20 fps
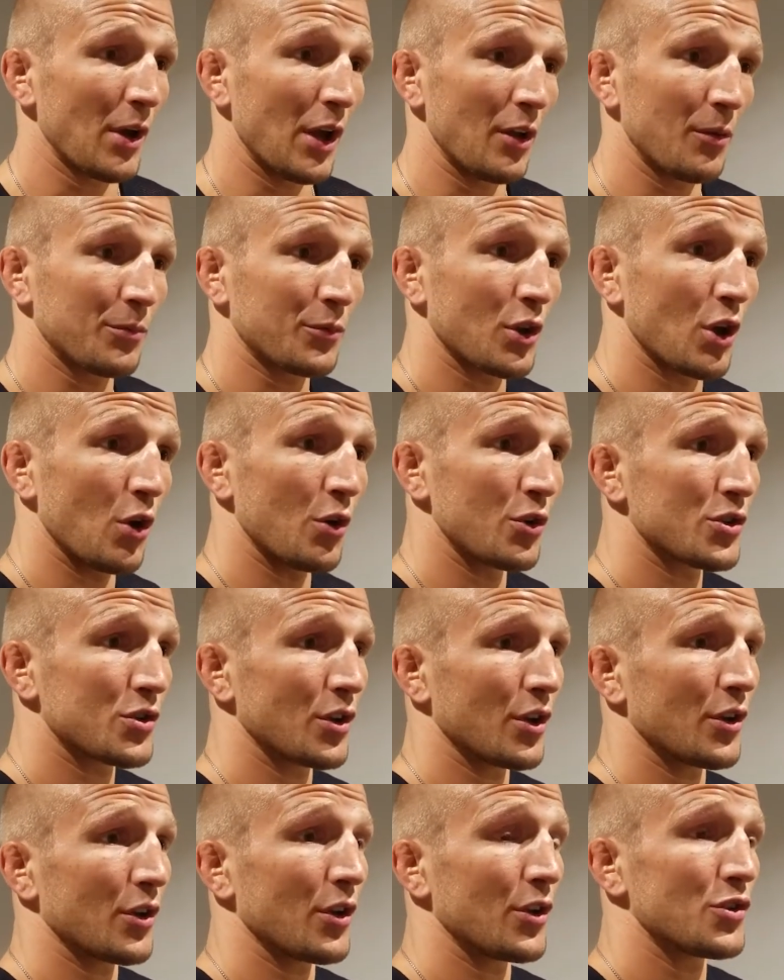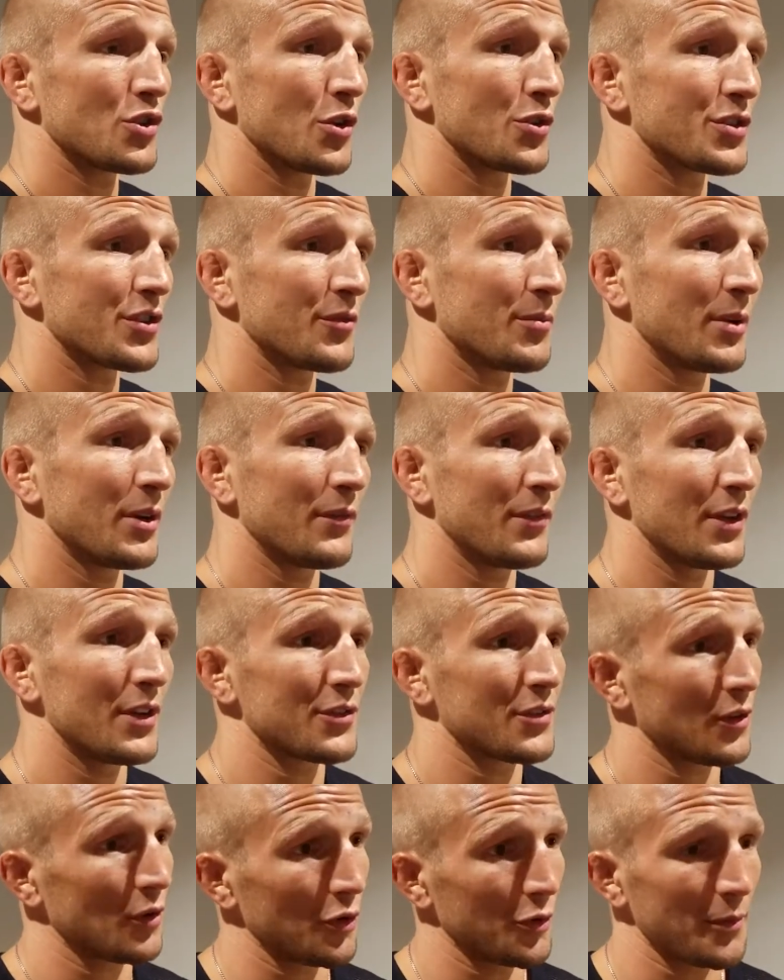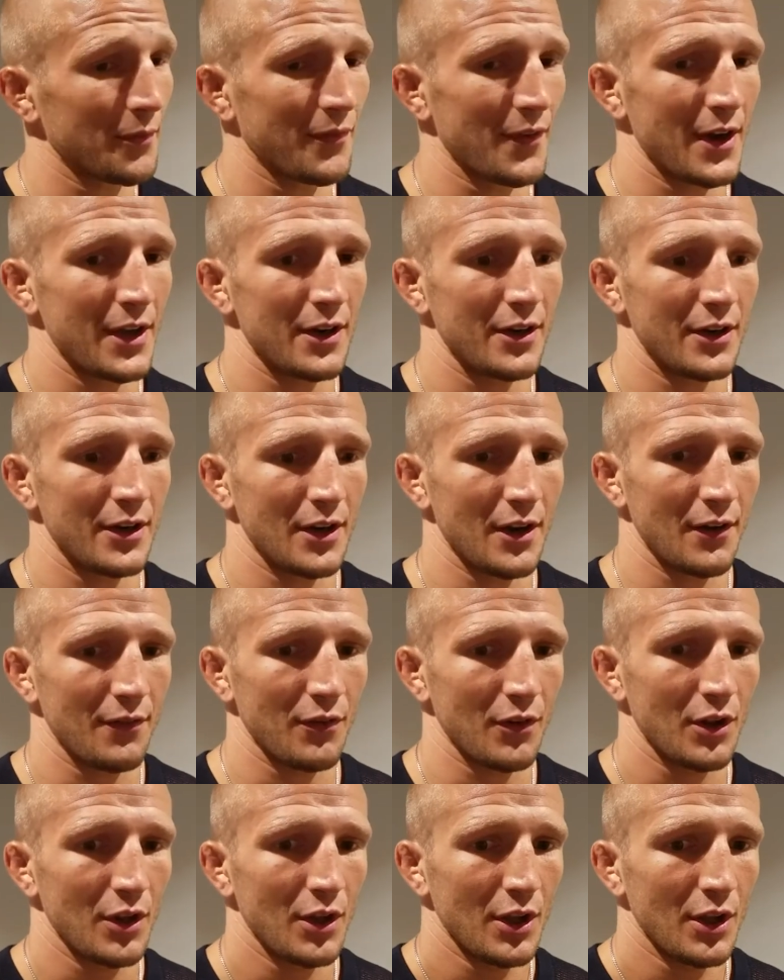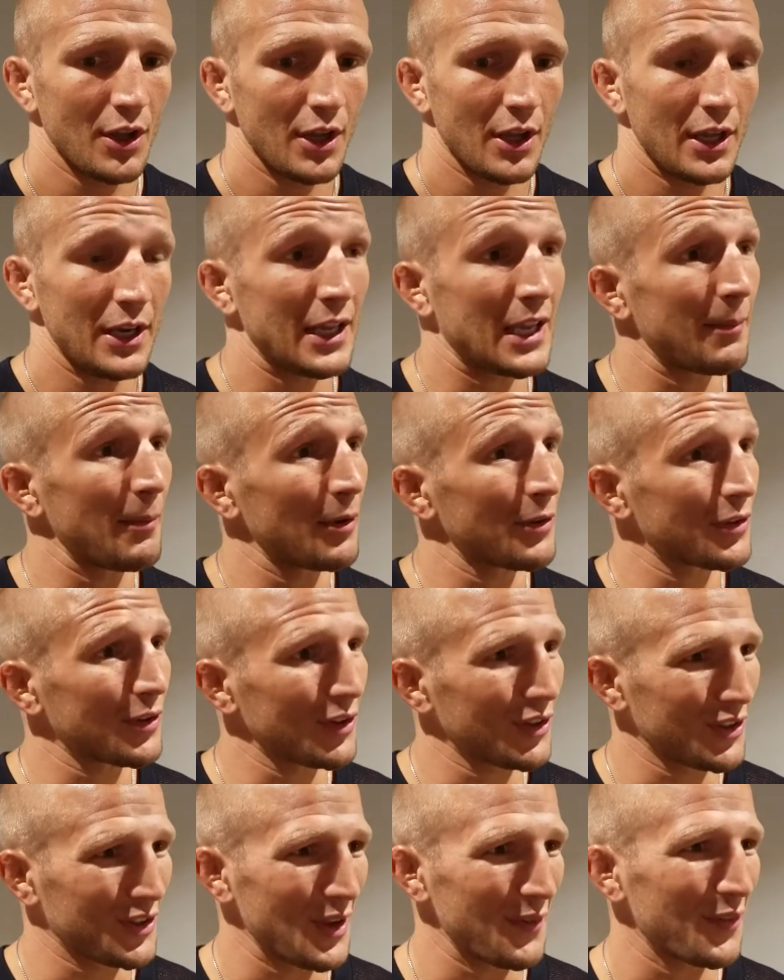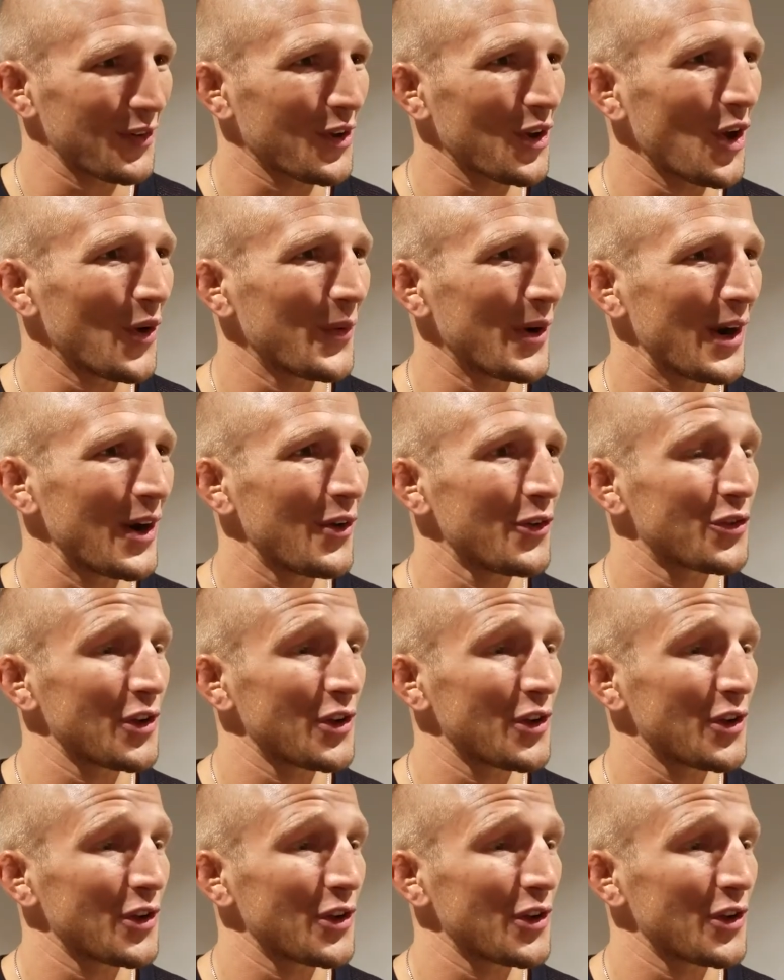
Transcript: I helped coach uh, Joseph Benavidez in Ultimate Fighter, and um, and he came out to Denver, Colorado.